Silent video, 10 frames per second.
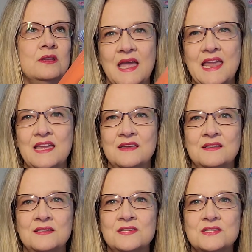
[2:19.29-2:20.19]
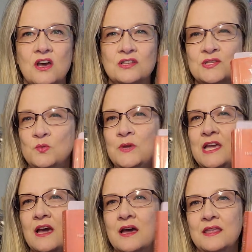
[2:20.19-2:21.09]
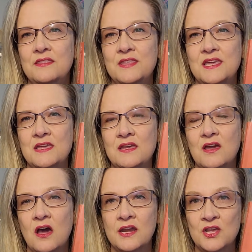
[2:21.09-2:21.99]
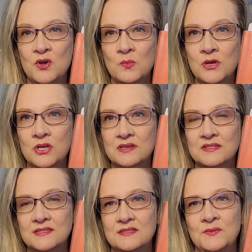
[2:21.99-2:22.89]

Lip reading: and also we got the audiobooks